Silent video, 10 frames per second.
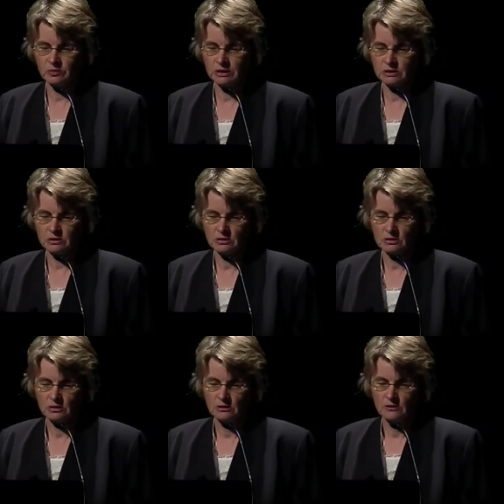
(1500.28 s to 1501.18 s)
better.
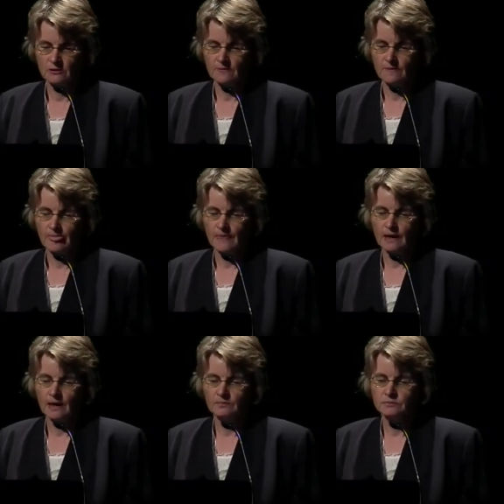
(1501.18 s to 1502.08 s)

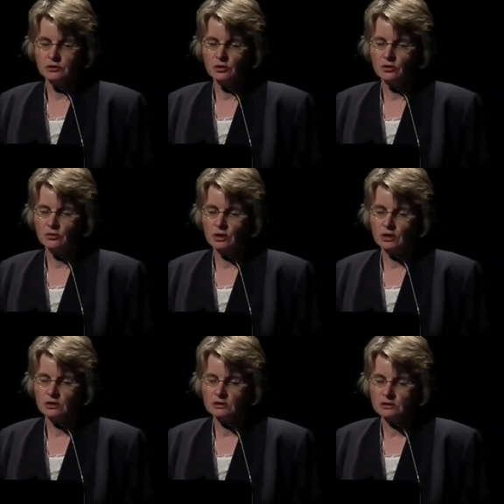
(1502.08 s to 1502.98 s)
Um, so
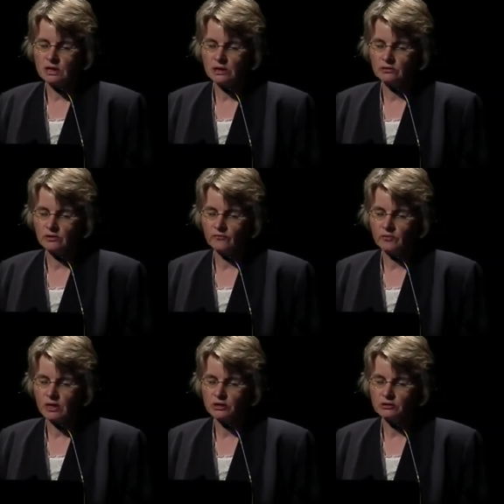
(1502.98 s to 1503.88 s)
data and
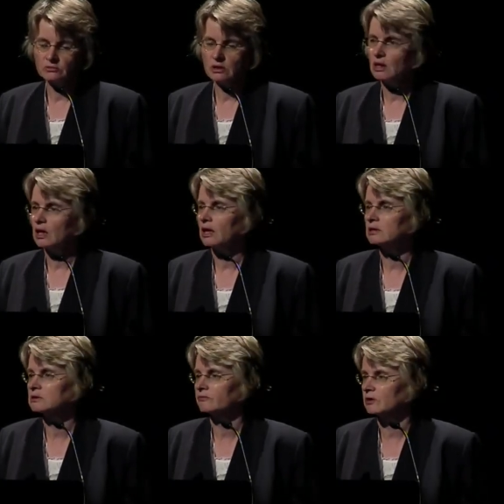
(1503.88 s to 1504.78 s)
information
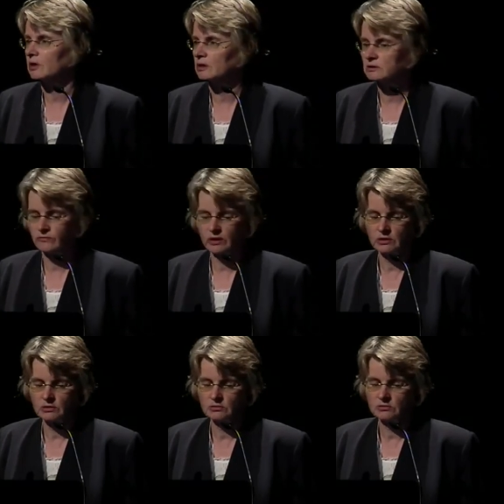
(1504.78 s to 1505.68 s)
has different kinds of
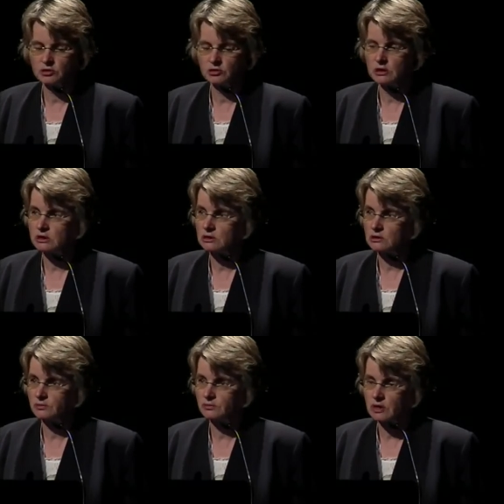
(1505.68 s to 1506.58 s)
value, strategic
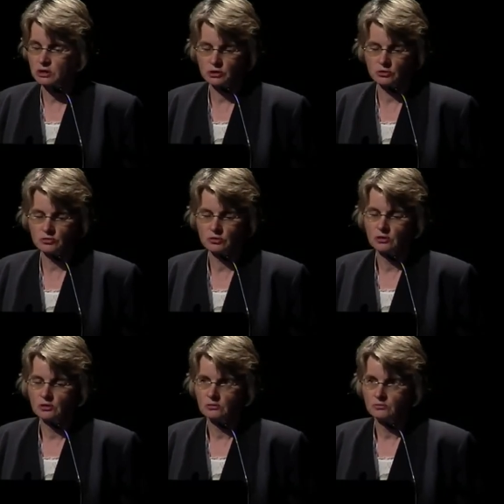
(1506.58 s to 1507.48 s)
and operational,
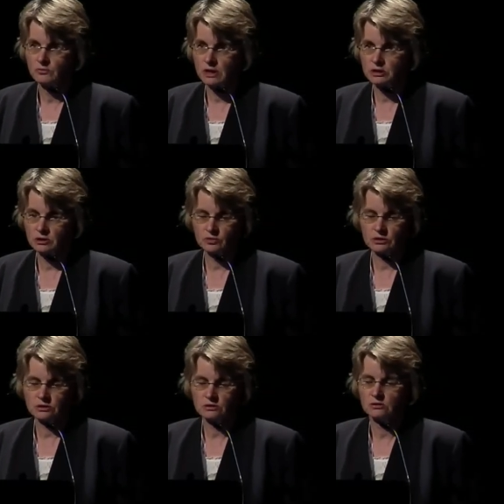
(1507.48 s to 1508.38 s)
managing
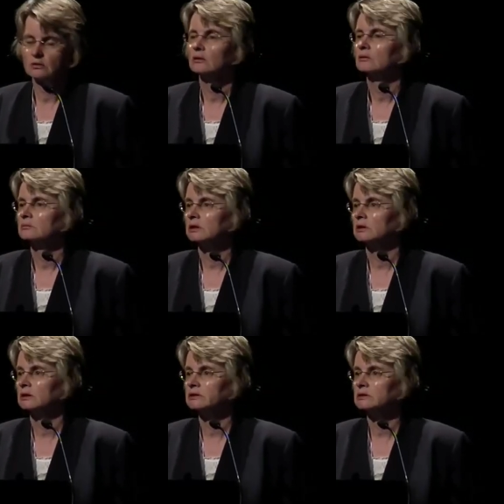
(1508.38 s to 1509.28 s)
risk,
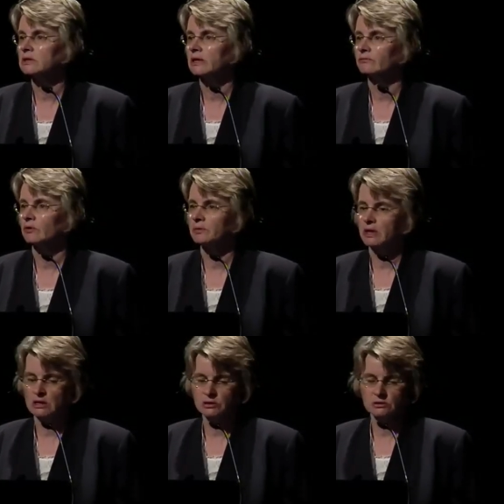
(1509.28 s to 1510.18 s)
meeting legislative
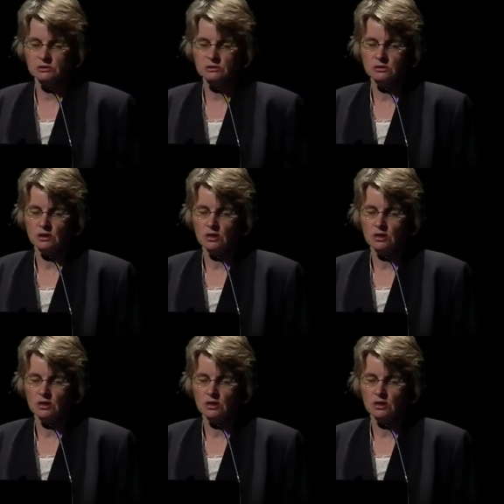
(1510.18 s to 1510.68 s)
obligations.